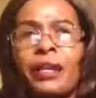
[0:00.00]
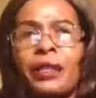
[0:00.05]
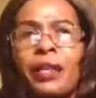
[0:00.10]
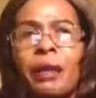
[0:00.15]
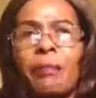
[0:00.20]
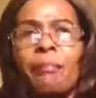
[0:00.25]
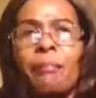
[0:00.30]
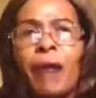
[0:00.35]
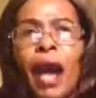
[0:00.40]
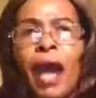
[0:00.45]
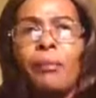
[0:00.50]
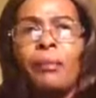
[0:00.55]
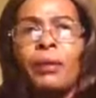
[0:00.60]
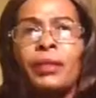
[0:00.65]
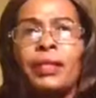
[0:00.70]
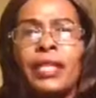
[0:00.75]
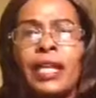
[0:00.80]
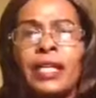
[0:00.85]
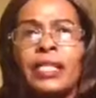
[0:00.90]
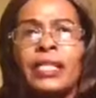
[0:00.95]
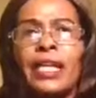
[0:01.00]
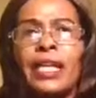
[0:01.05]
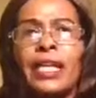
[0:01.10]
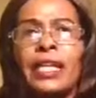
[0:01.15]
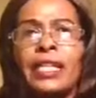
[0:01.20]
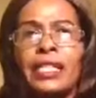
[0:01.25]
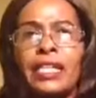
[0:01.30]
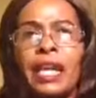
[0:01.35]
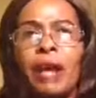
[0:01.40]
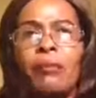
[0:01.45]
The Bible says
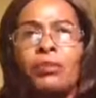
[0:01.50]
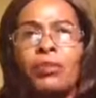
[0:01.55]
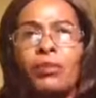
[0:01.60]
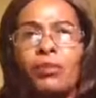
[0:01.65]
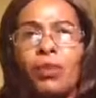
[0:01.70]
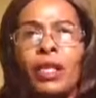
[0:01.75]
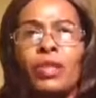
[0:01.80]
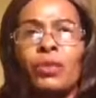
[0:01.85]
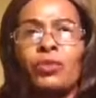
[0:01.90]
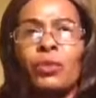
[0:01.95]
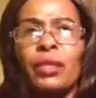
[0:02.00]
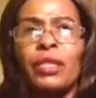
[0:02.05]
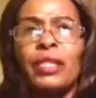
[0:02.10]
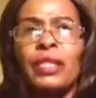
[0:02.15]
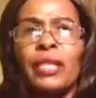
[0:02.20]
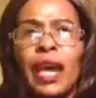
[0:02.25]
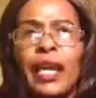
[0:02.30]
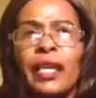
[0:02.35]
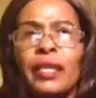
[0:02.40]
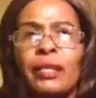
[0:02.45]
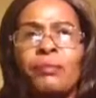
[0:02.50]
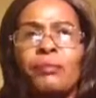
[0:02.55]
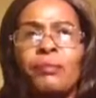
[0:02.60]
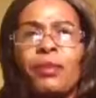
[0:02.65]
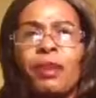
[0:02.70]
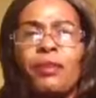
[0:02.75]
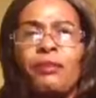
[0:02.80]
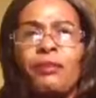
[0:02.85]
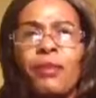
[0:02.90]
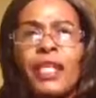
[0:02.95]
in Psalms 129,
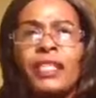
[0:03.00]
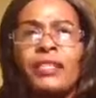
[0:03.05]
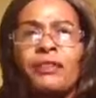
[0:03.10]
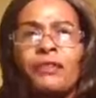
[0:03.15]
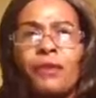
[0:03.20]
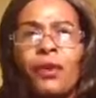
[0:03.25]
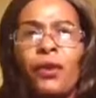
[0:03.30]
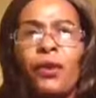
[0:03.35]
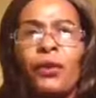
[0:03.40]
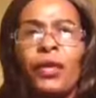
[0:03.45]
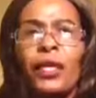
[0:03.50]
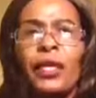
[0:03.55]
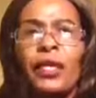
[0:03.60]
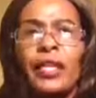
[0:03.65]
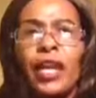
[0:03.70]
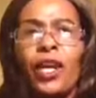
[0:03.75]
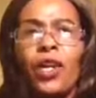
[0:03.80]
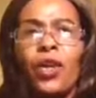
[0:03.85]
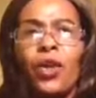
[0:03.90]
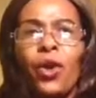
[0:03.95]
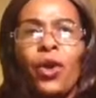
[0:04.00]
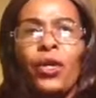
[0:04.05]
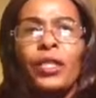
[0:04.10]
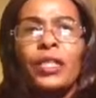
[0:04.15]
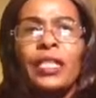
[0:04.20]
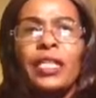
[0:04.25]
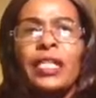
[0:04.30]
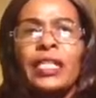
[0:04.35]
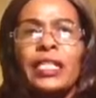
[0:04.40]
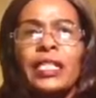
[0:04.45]
verse 4, The Lord
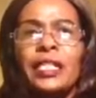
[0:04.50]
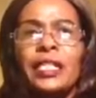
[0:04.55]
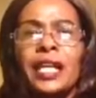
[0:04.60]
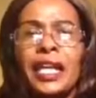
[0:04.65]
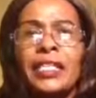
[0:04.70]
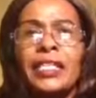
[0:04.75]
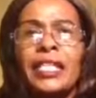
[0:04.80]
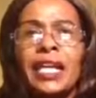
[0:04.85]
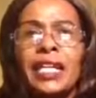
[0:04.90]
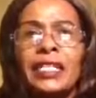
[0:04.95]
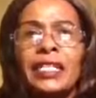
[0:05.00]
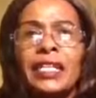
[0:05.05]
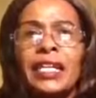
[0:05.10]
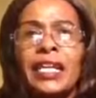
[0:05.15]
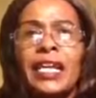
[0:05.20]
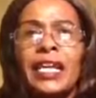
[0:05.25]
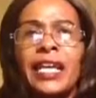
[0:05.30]
is righteous.